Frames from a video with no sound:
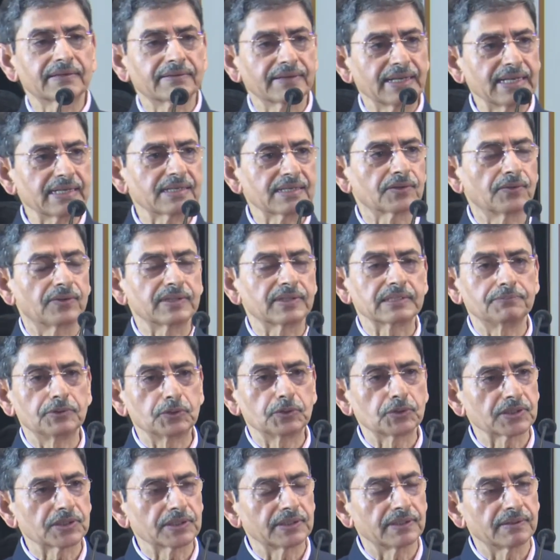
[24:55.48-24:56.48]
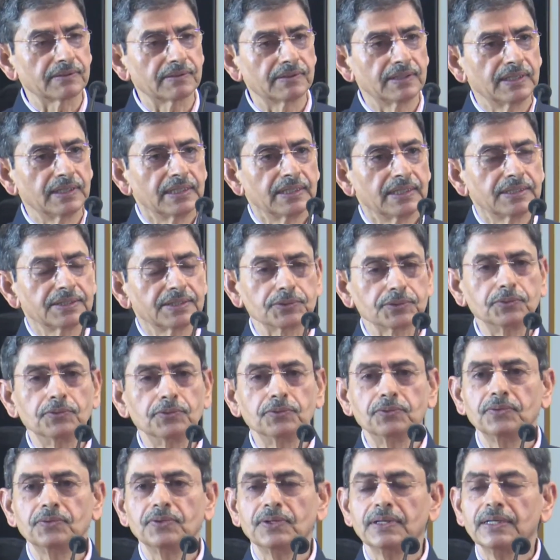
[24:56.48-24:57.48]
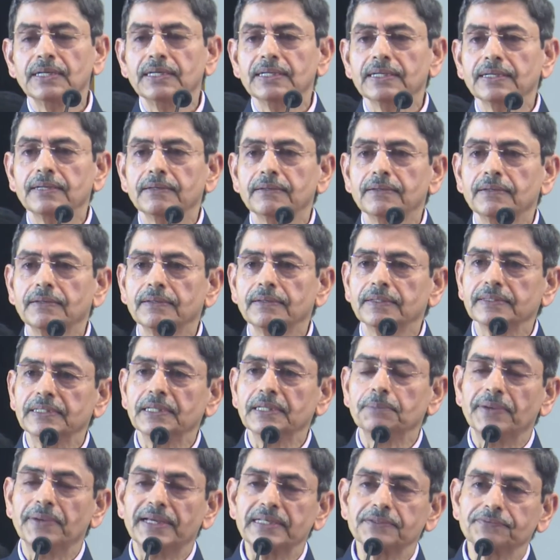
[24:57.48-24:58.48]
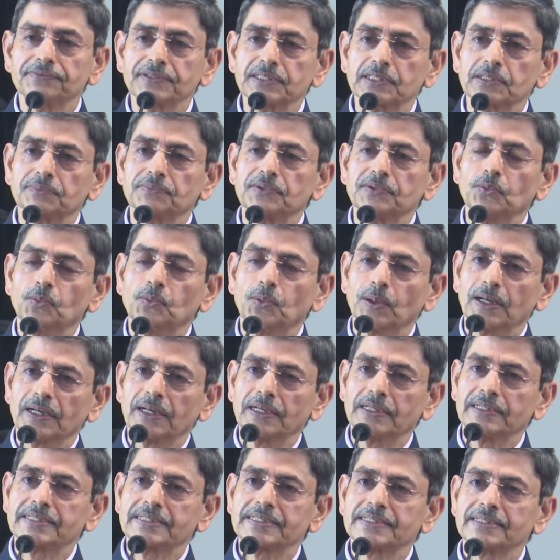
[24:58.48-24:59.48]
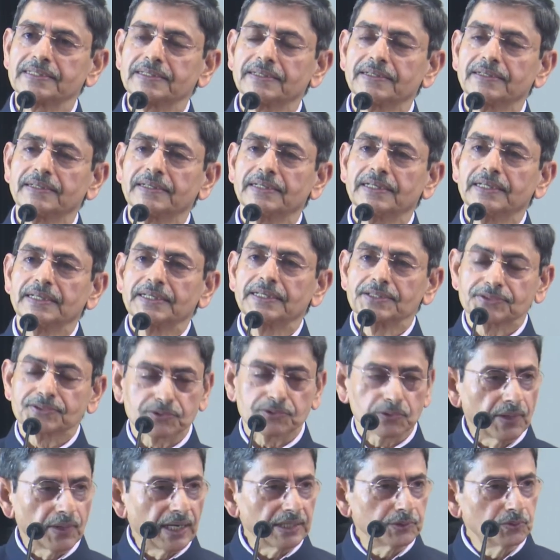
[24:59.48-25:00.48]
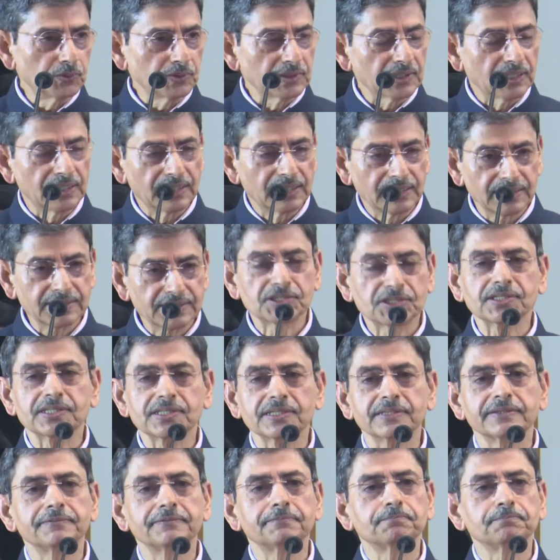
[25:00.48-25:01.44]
a great contribution to the benefit of the world. So I would urge